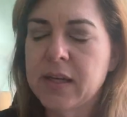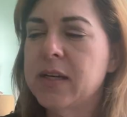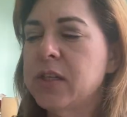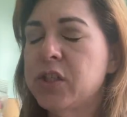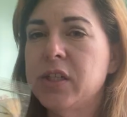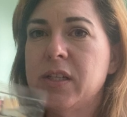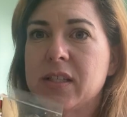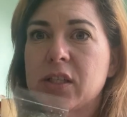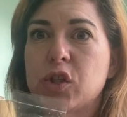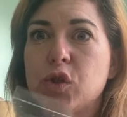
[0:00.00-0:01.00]
that she
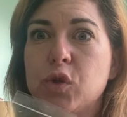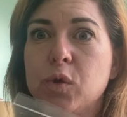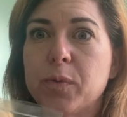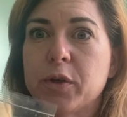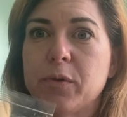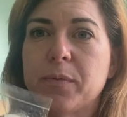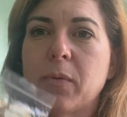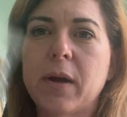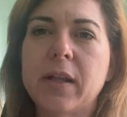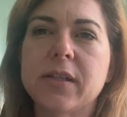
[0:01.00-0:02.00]
does super
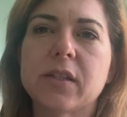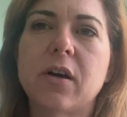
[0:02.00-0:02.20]
duper well is